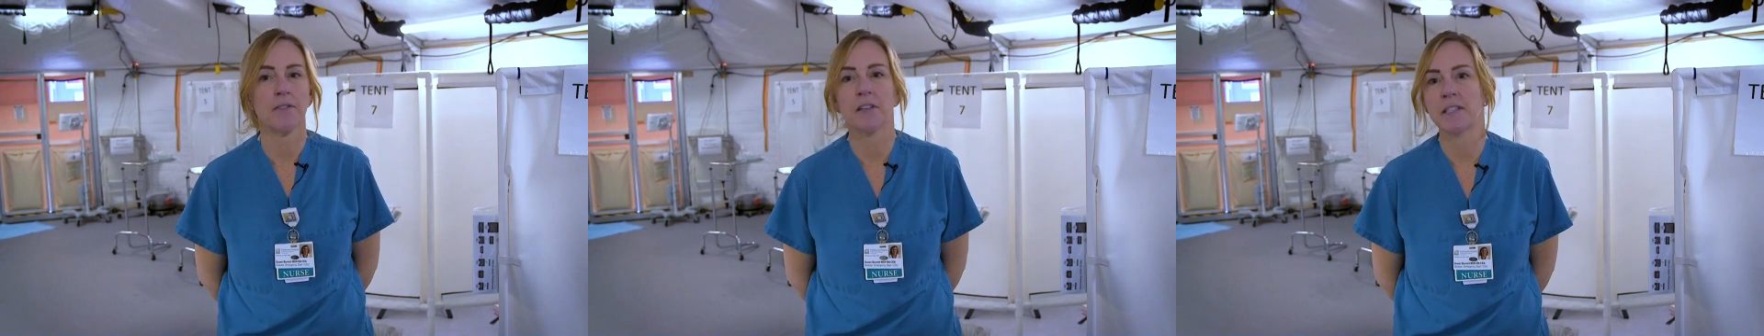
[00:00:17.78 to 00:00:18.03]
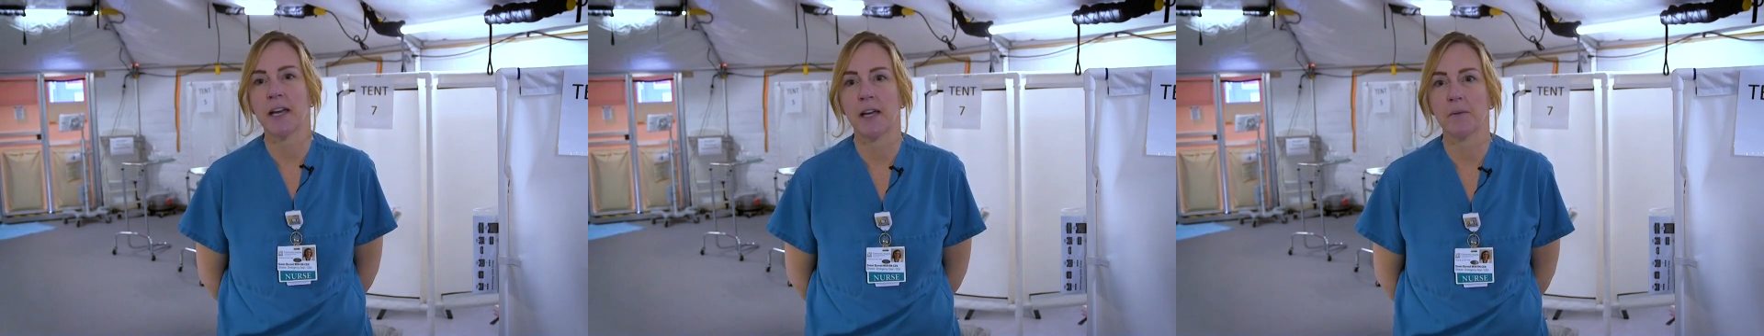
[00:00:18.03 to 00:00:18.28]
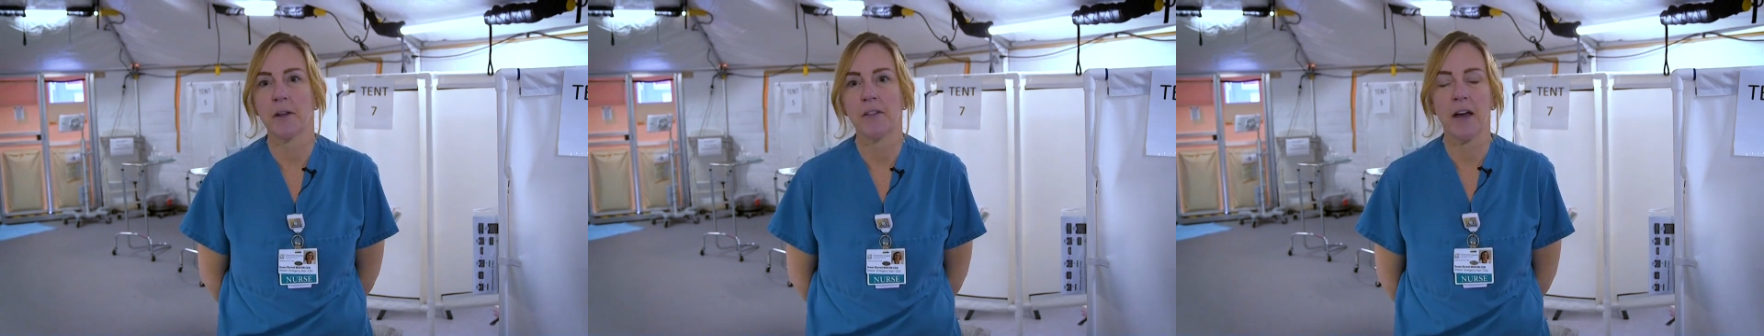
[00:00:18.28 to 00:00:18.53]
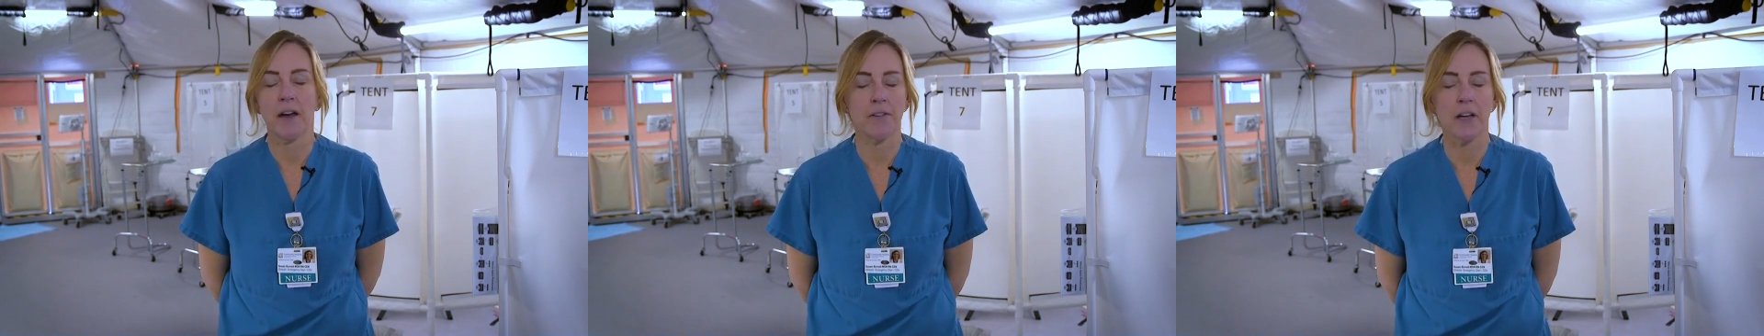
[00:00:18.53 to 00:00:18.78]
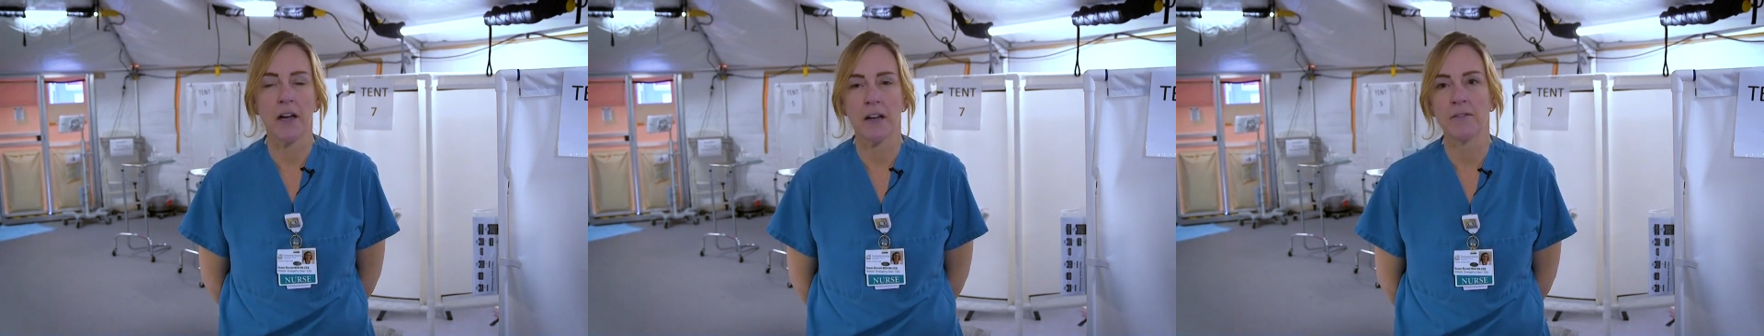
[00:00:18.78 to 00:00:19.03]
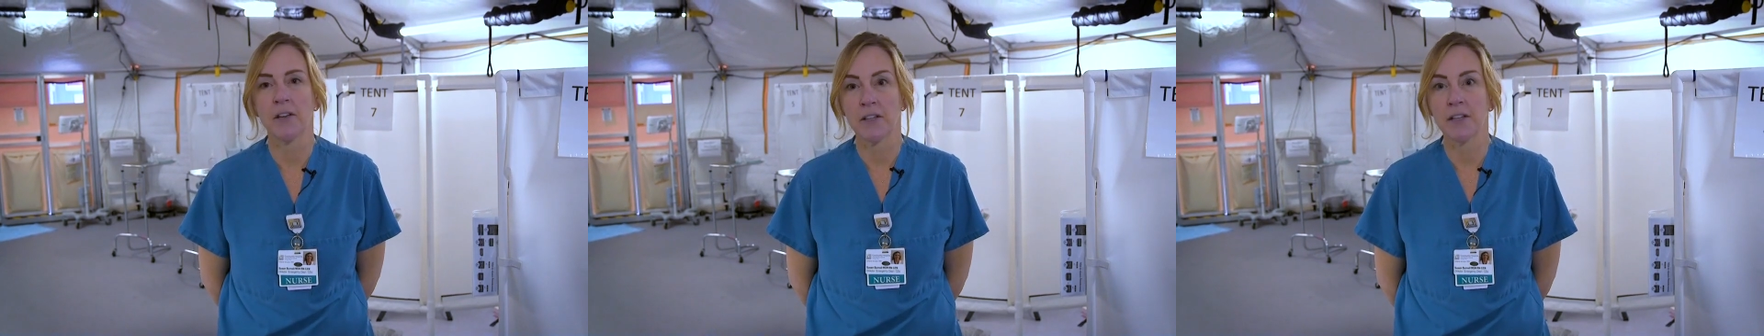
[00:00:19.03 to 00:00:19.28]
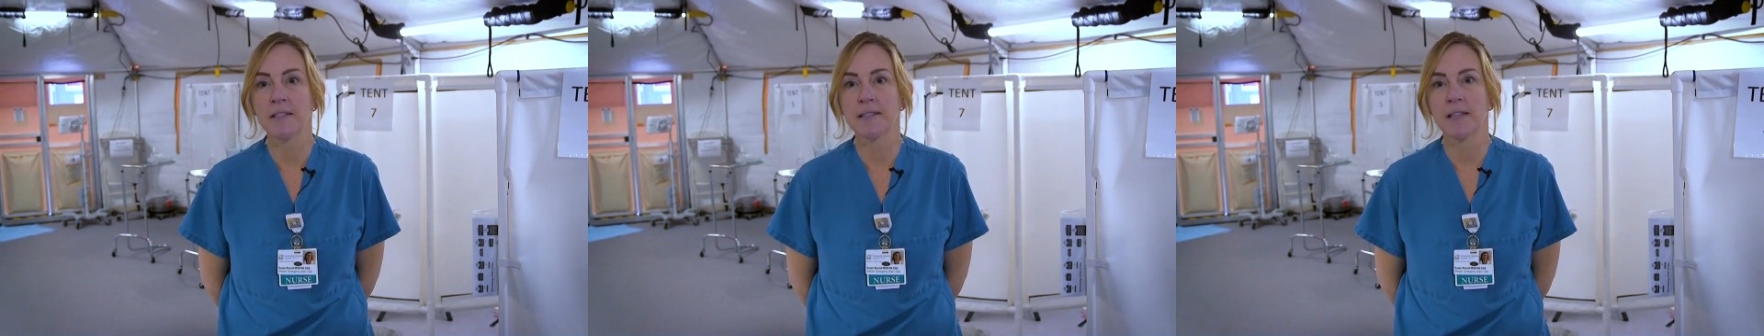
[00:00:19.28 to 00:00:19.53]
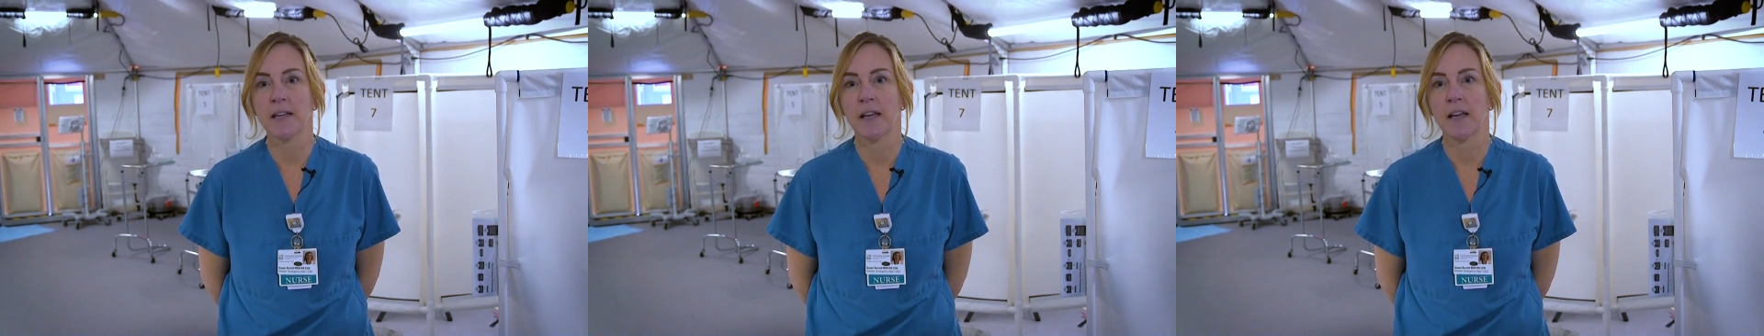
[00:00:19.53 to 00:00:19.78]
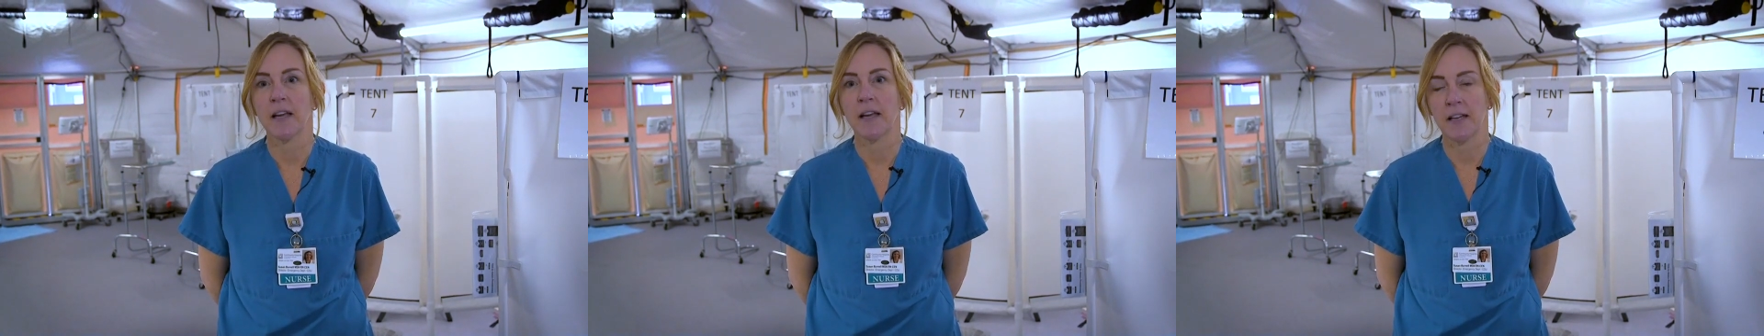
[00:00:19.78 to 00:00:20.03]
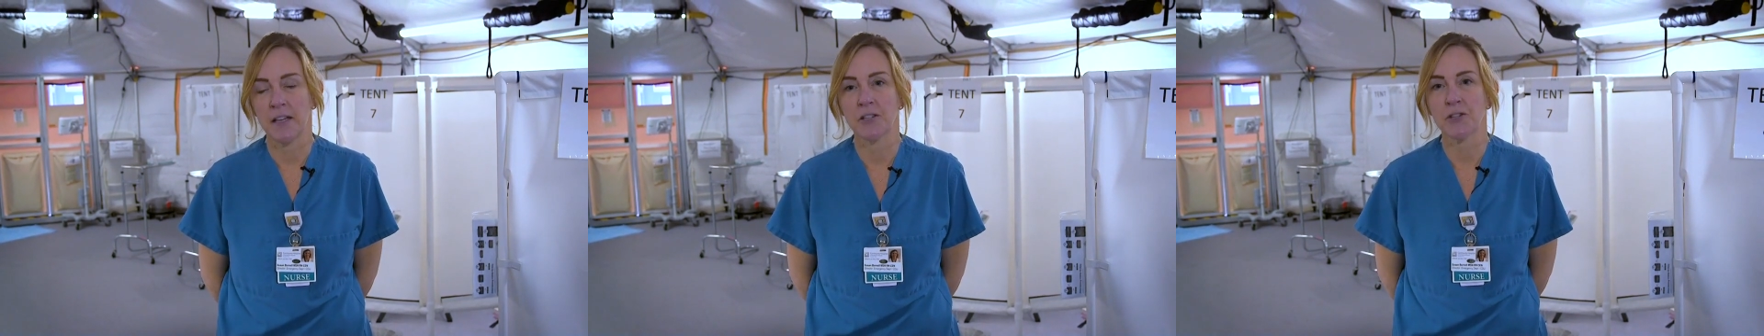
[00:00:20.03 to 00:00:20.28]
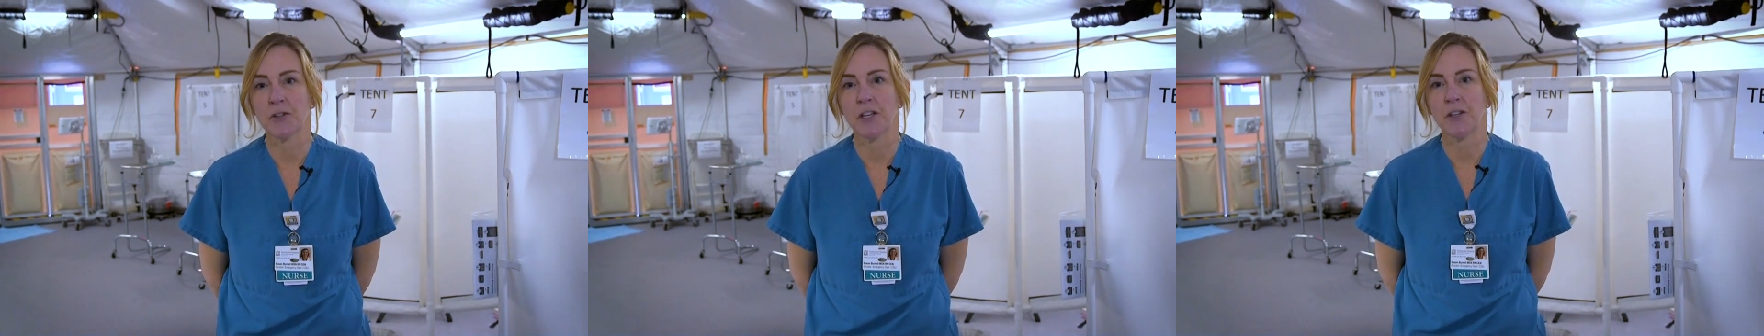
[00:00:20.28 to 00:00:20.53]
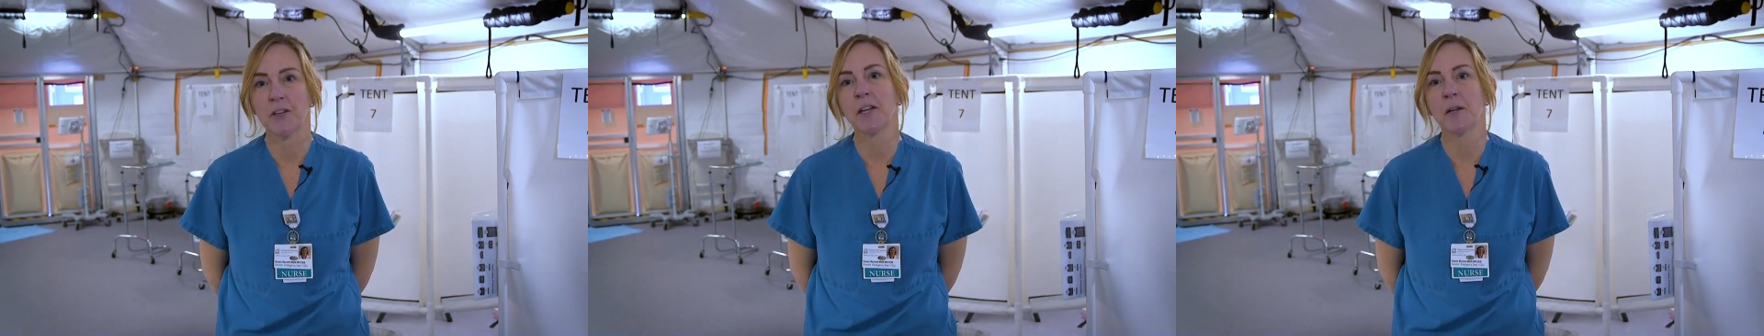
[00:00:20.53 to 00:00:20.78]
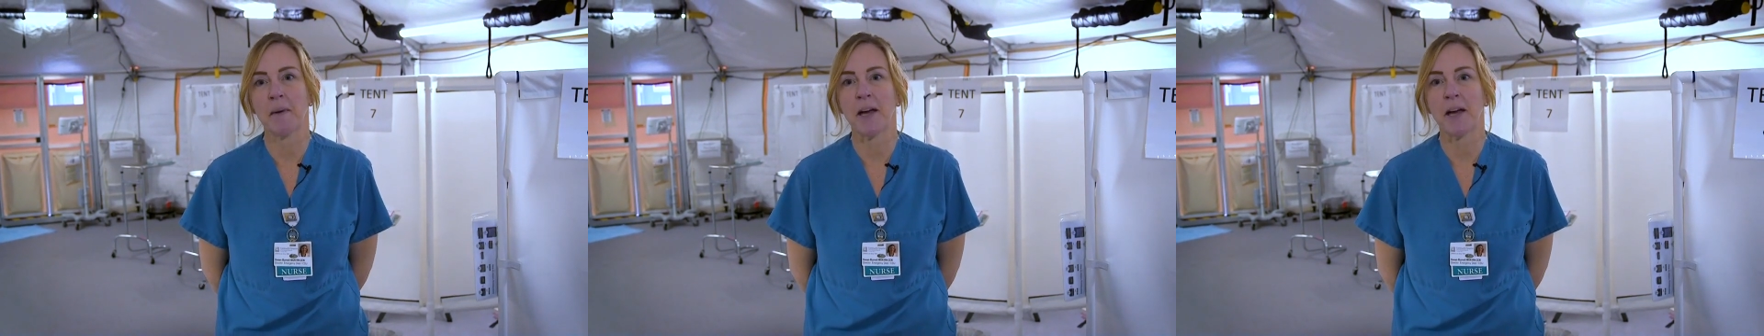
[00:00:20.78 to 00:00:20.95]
every day with every kind of illness and injury you can